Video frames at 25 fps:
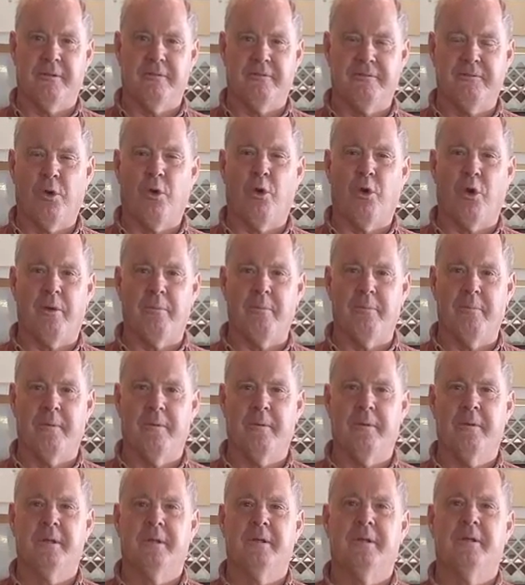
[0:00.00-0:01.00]
form
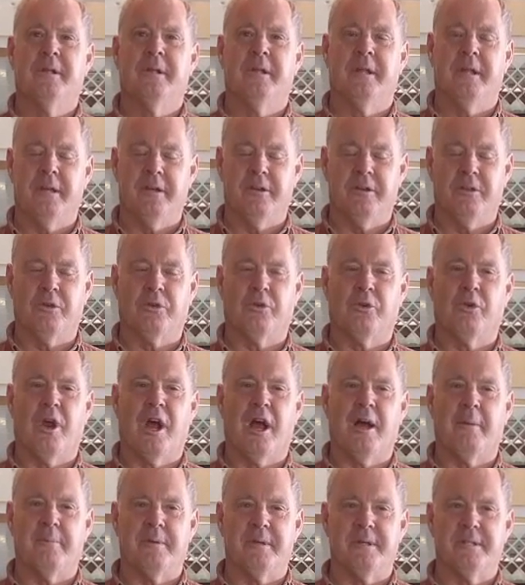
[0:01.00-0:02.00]
into the
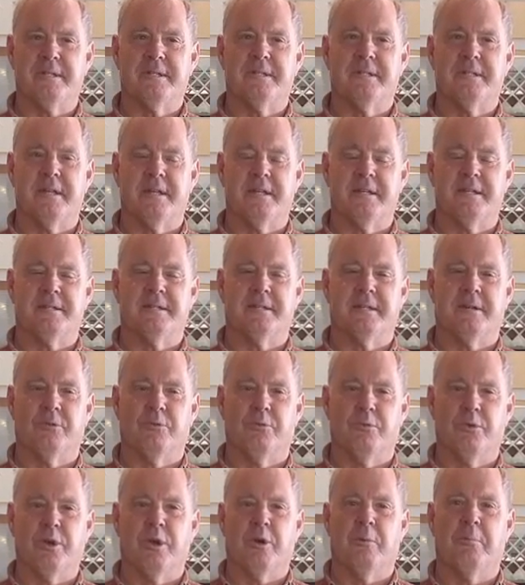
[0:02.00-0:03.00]
crop is a
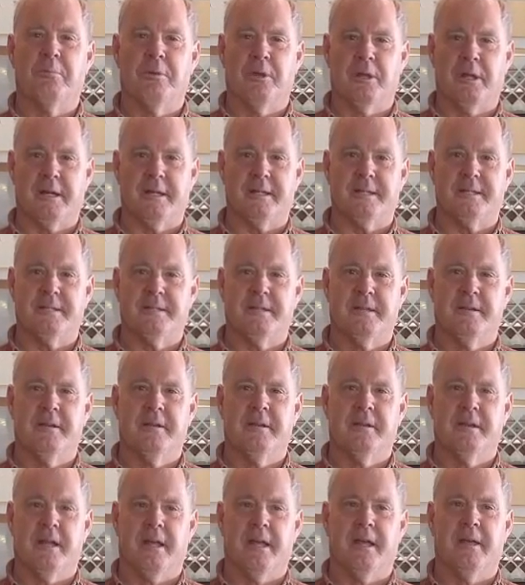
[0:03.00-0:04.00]
real plus,
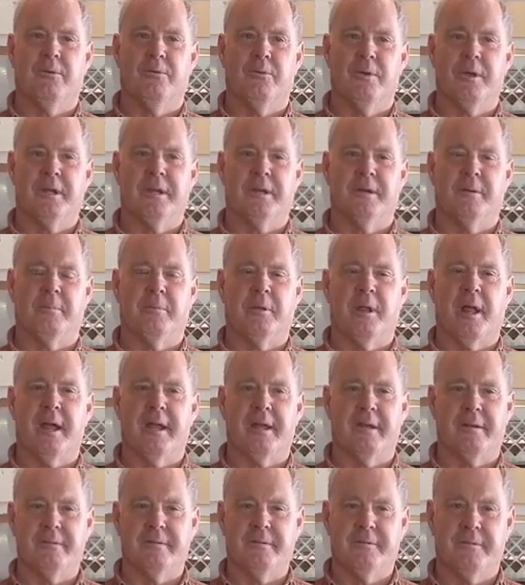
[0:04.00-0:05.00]
and we can
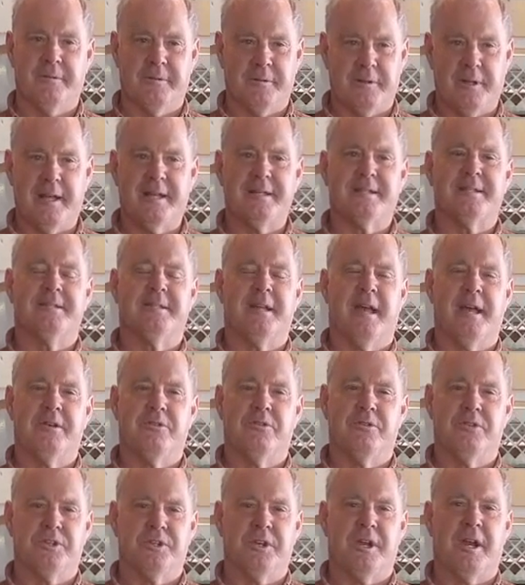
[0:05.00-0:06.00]
apply less
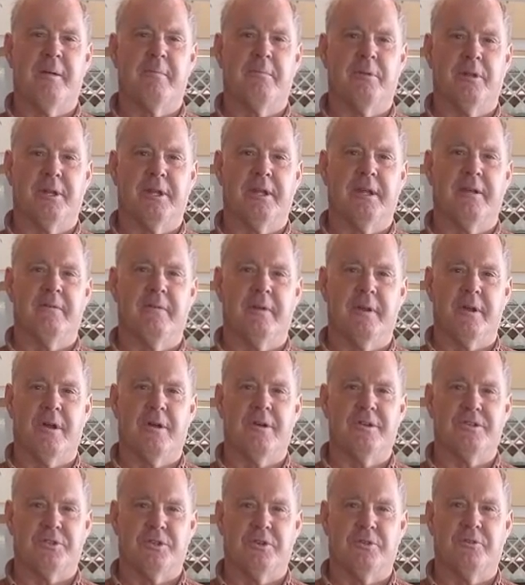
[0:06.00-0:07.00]
nitrogen, I believe, and
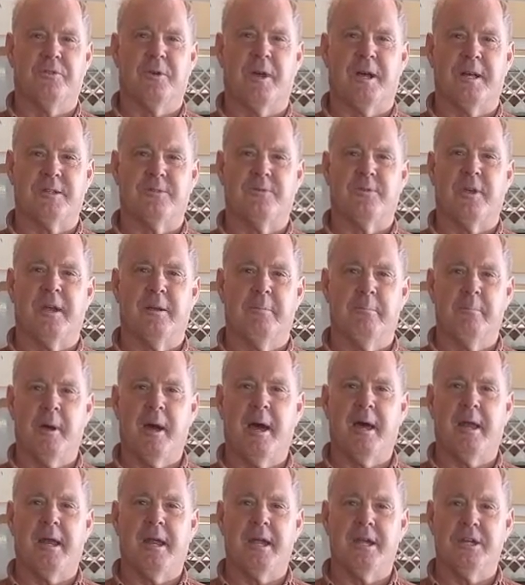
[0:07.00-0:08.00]
also phosphate and
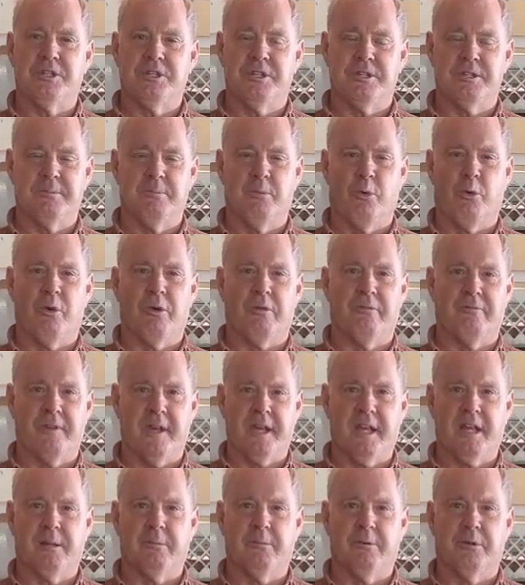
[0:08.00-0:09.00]
potash is more
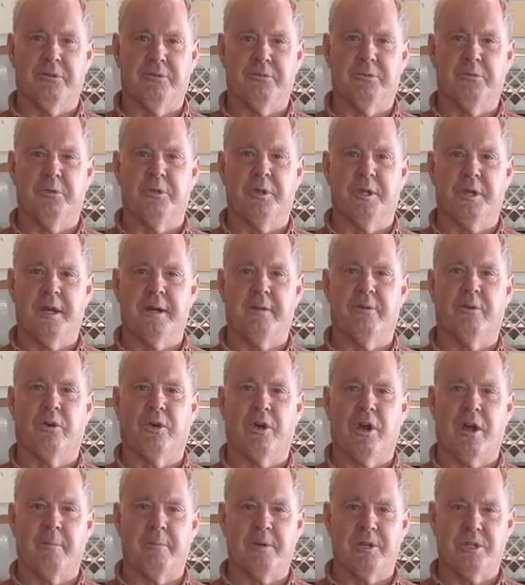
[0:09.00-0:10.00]
available through the cover
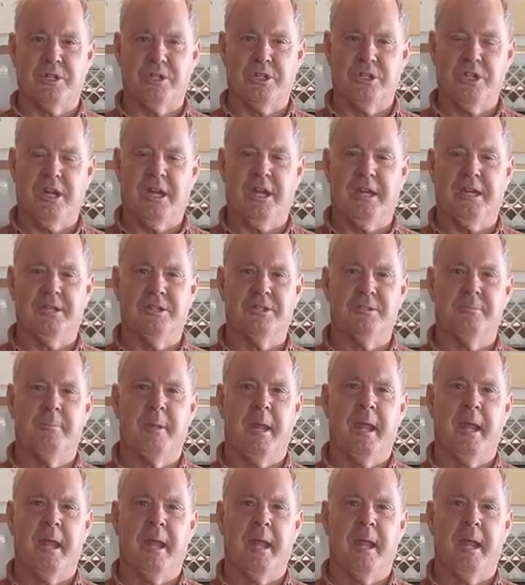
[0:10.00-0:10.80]
crop exchange.